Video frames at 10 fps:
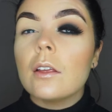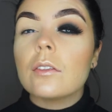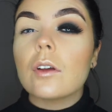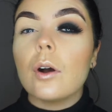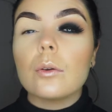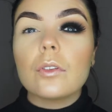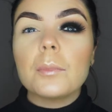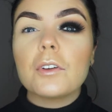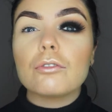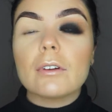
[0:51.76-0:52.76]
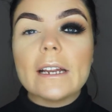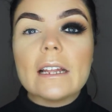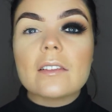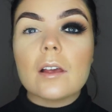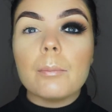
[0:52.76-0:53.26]
So something
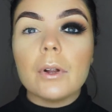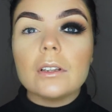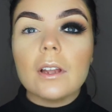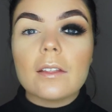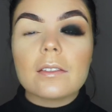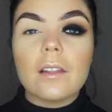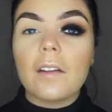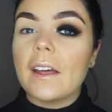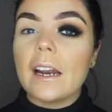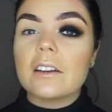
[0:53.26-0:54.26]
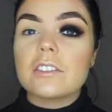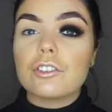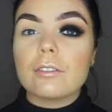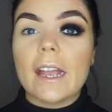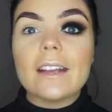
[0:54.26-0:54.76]
really simple, it's not that hard to
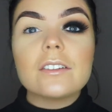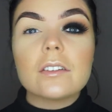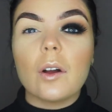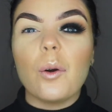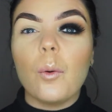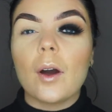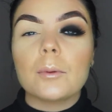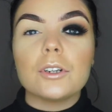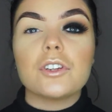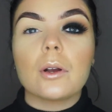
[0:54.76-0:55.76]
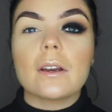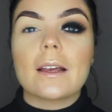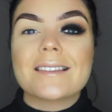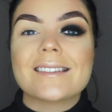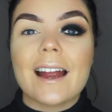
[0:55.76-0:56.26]
create. So what I'm going to do, I'm going to
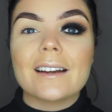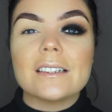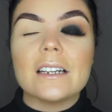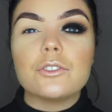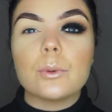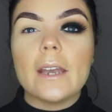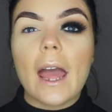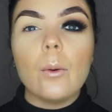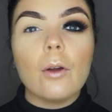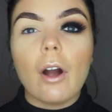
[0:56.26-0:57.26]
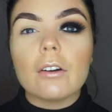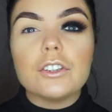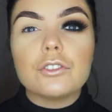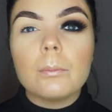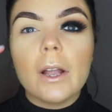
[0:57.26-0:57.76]
get started into it now. I've already
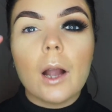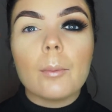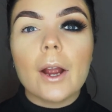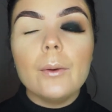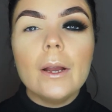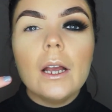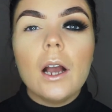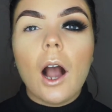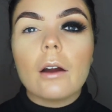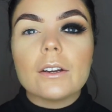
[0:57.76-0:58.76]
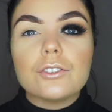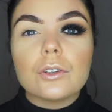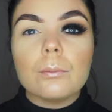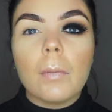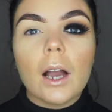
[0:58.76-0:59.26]
done my eyebrow, already
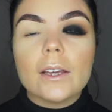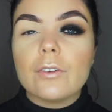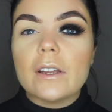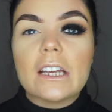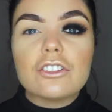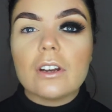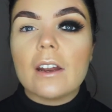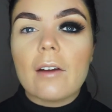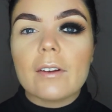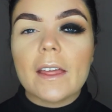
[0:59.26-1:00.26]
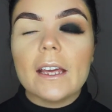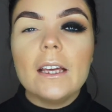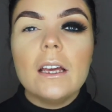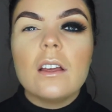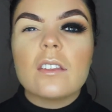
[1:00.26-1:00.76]
done my foundation and everything.
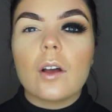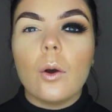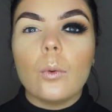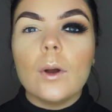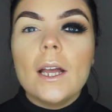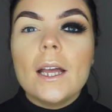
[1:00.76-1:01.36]
So